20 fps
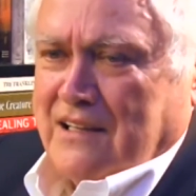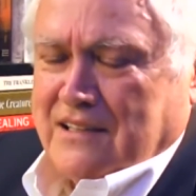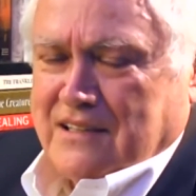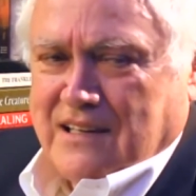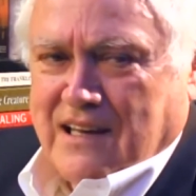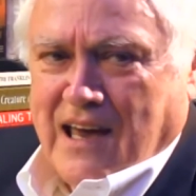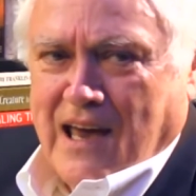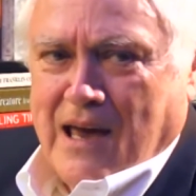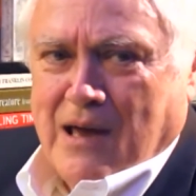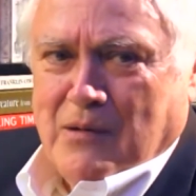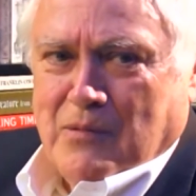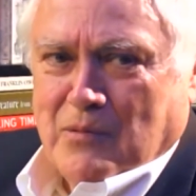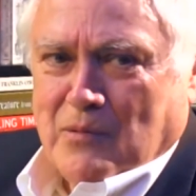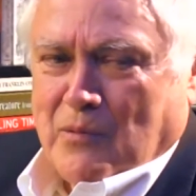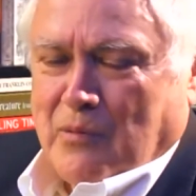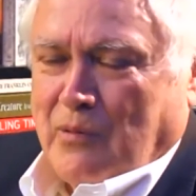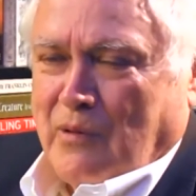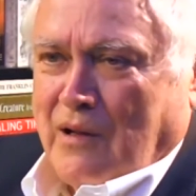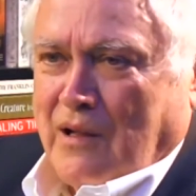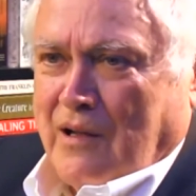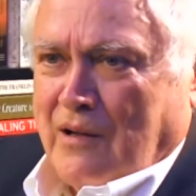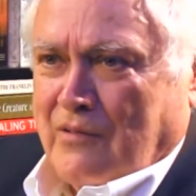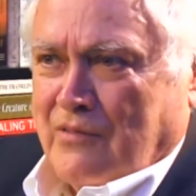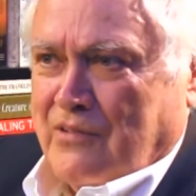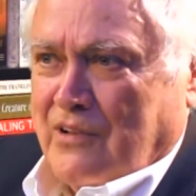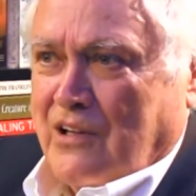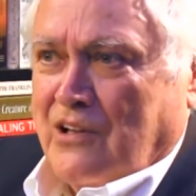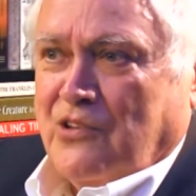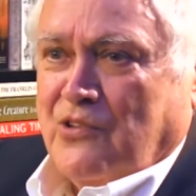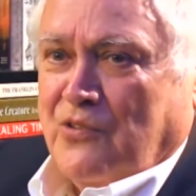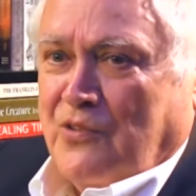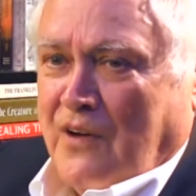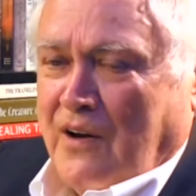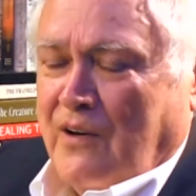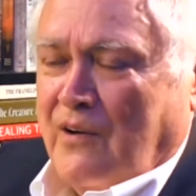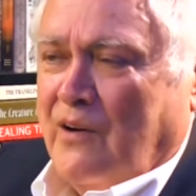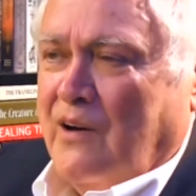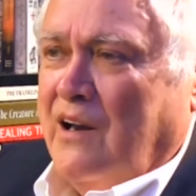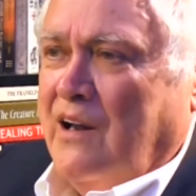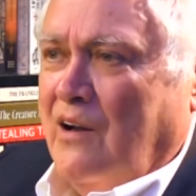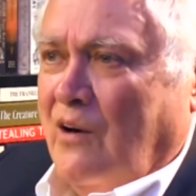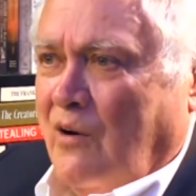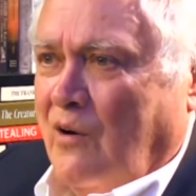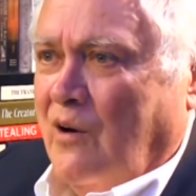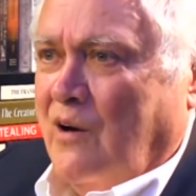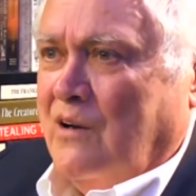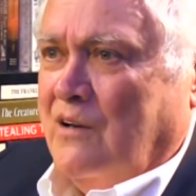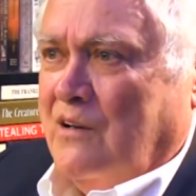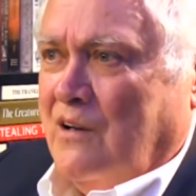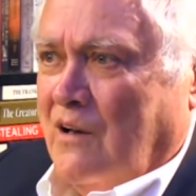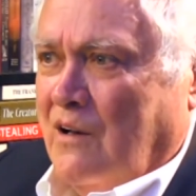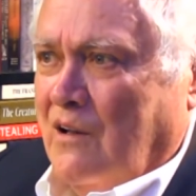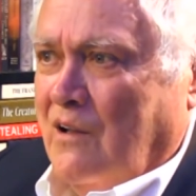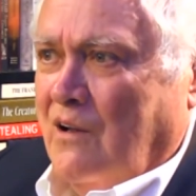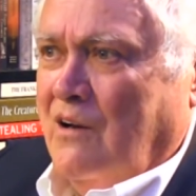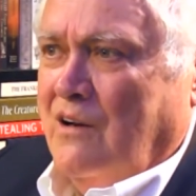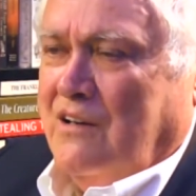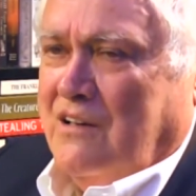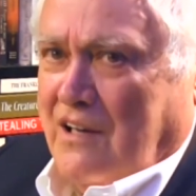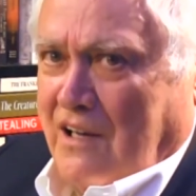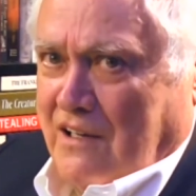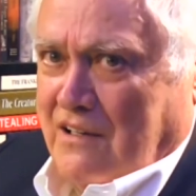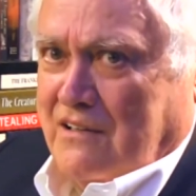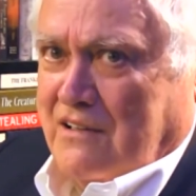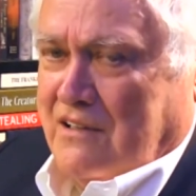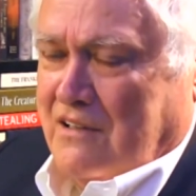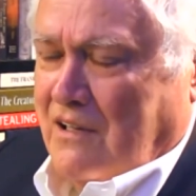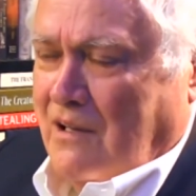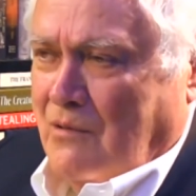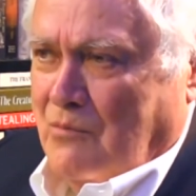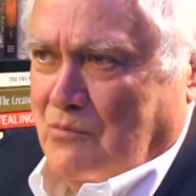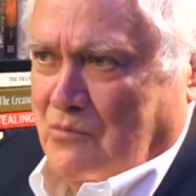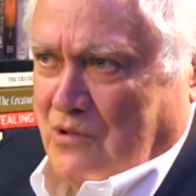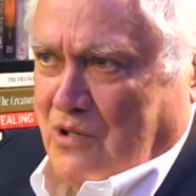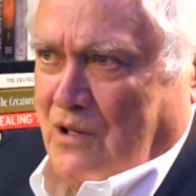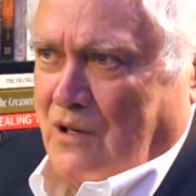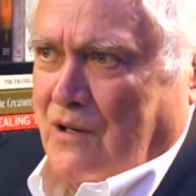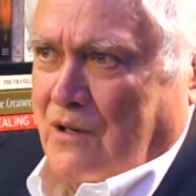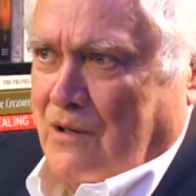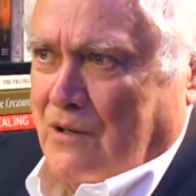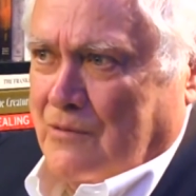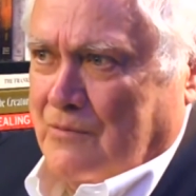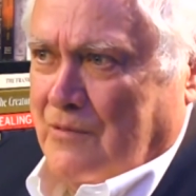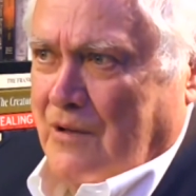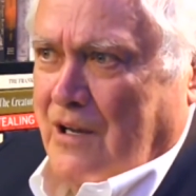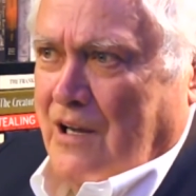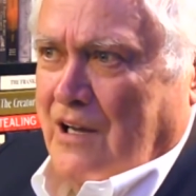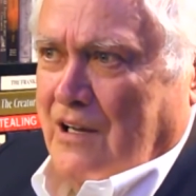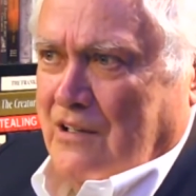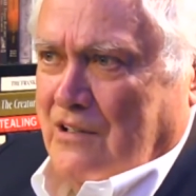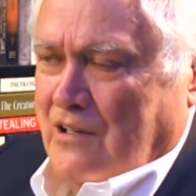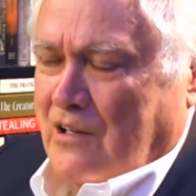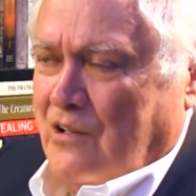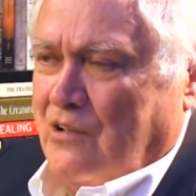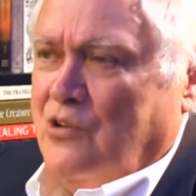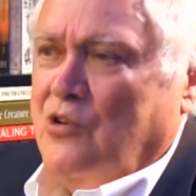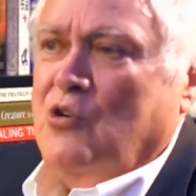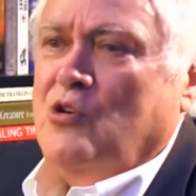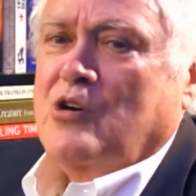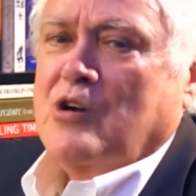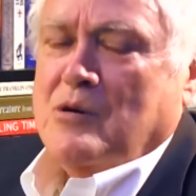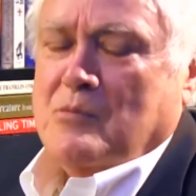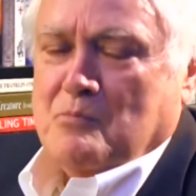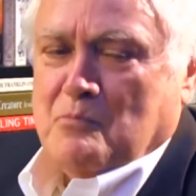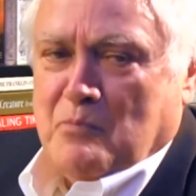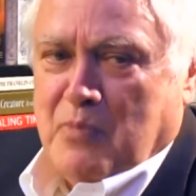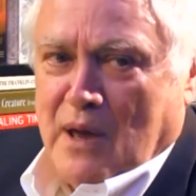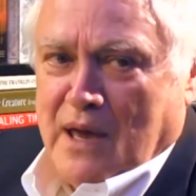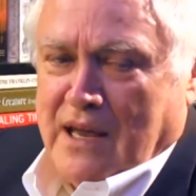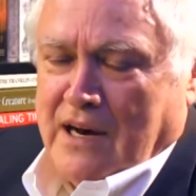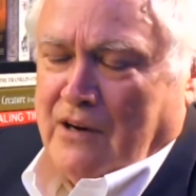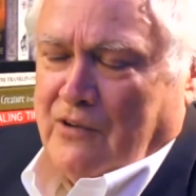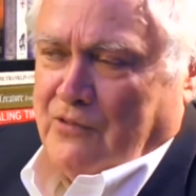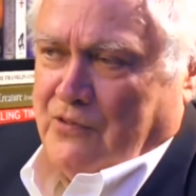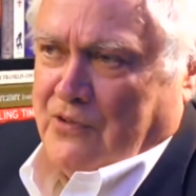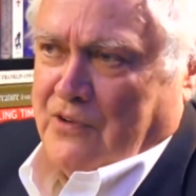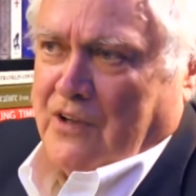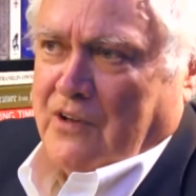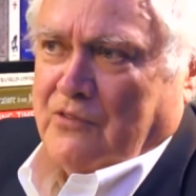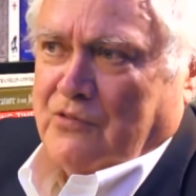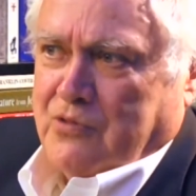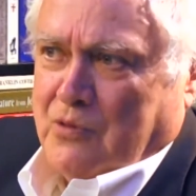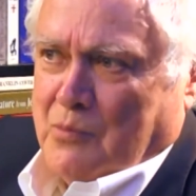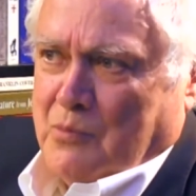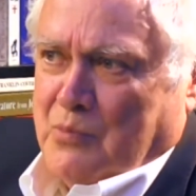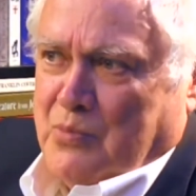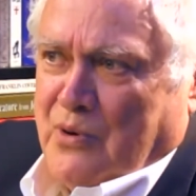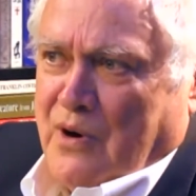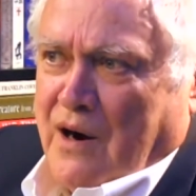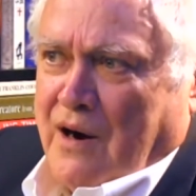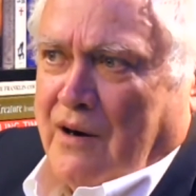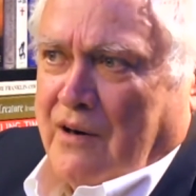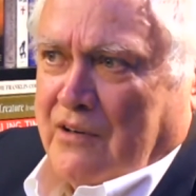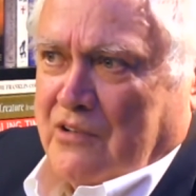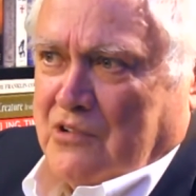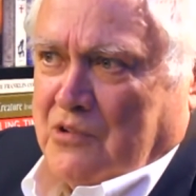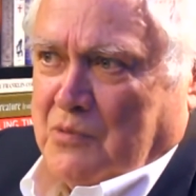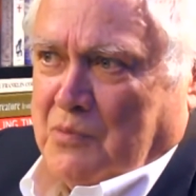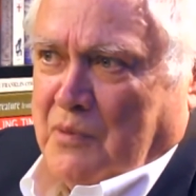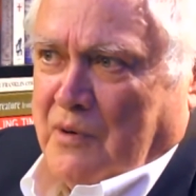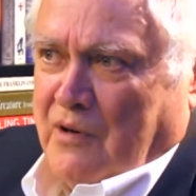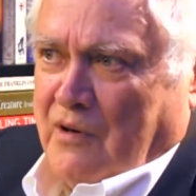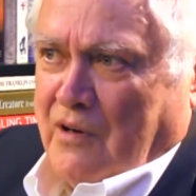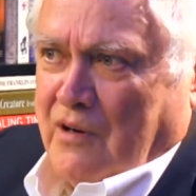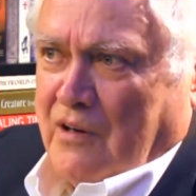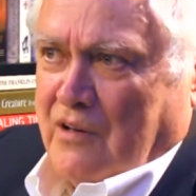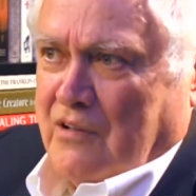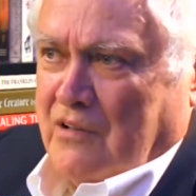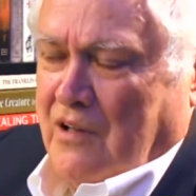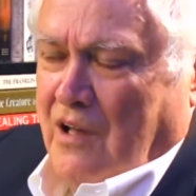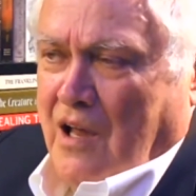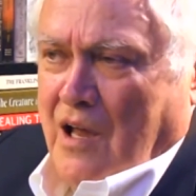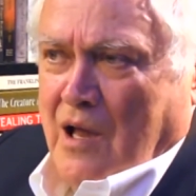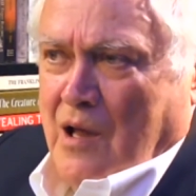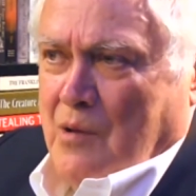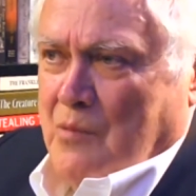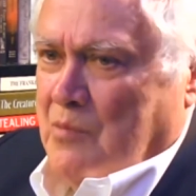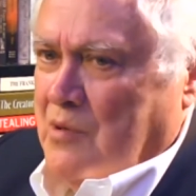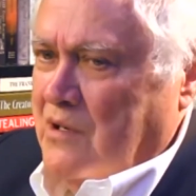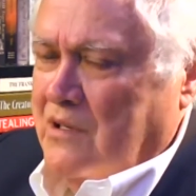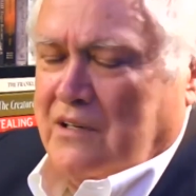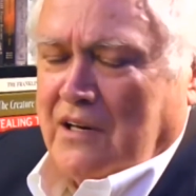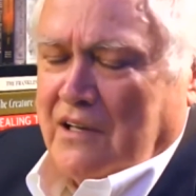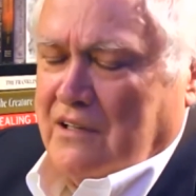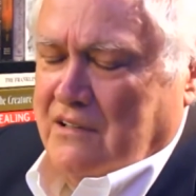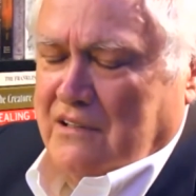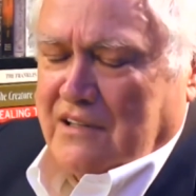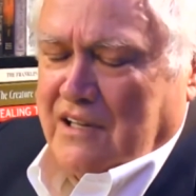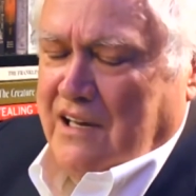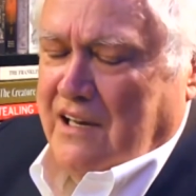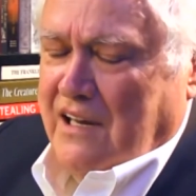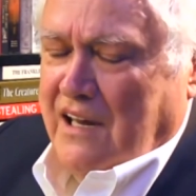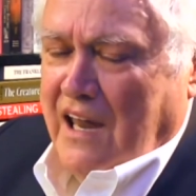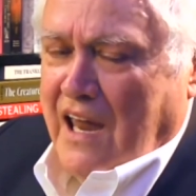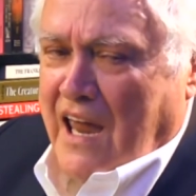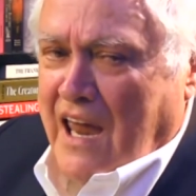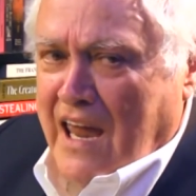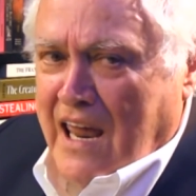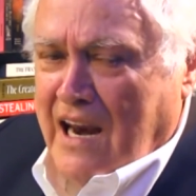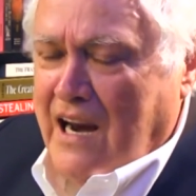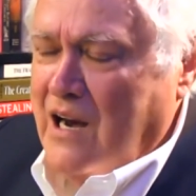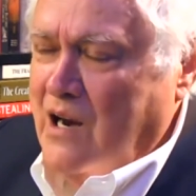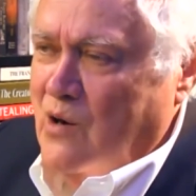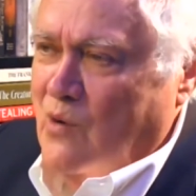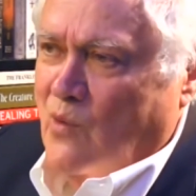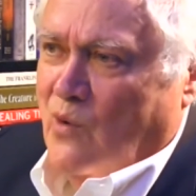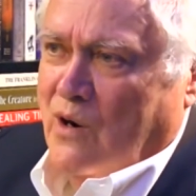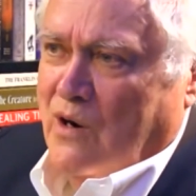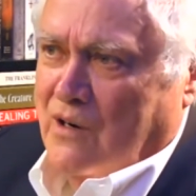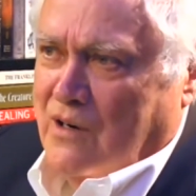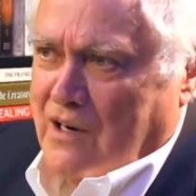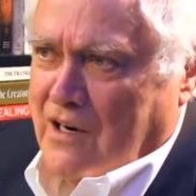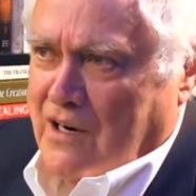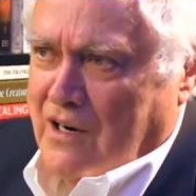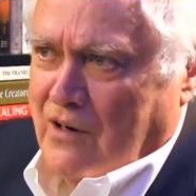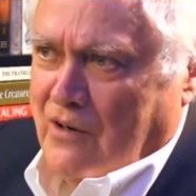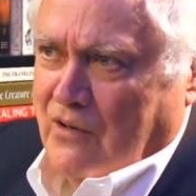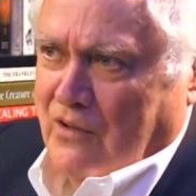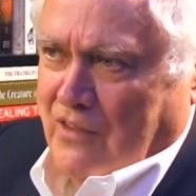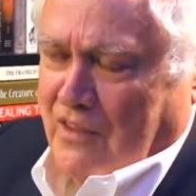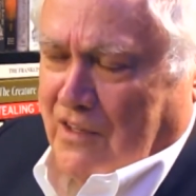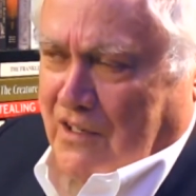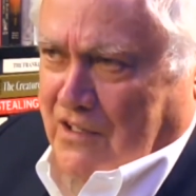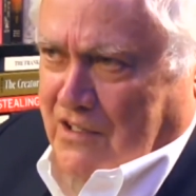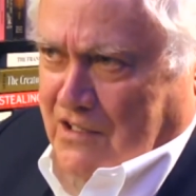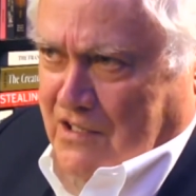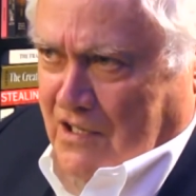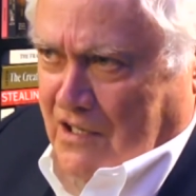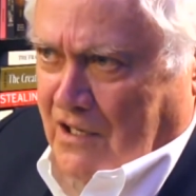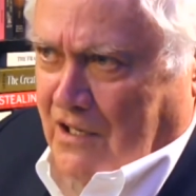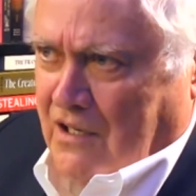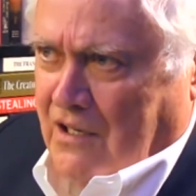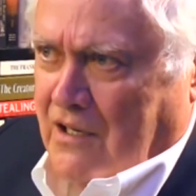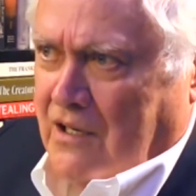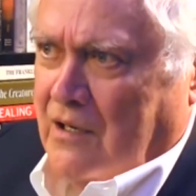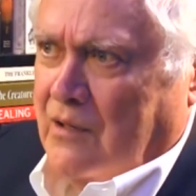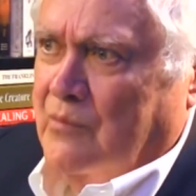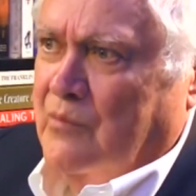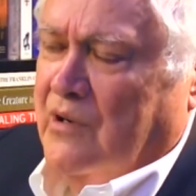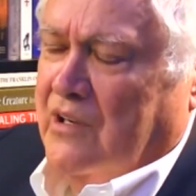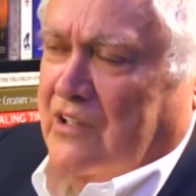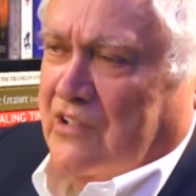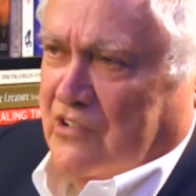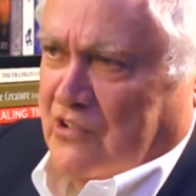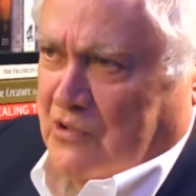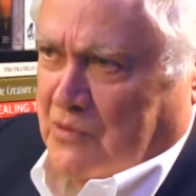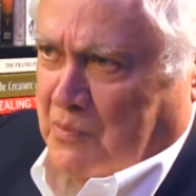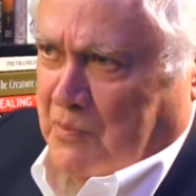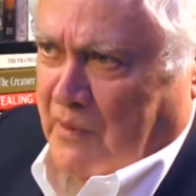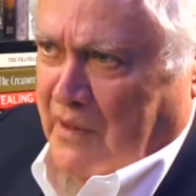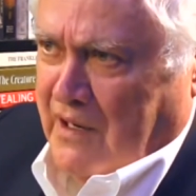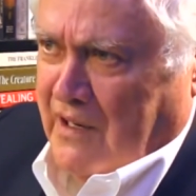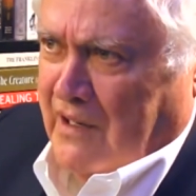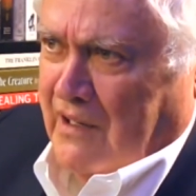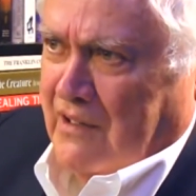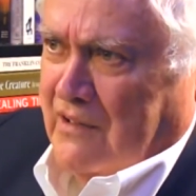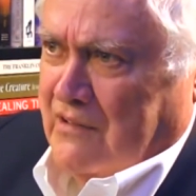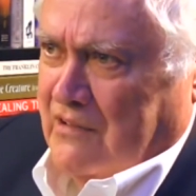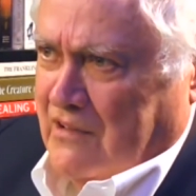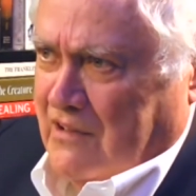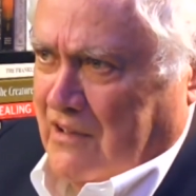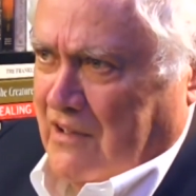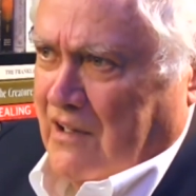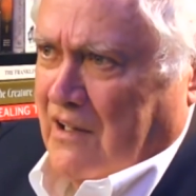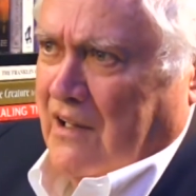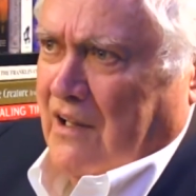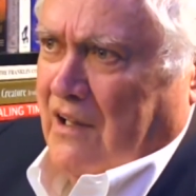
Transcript: is capable of that's very hard to learn. It takes some time. So you can benefit from prior experience, but it doesn't take anywhere near the time, expense.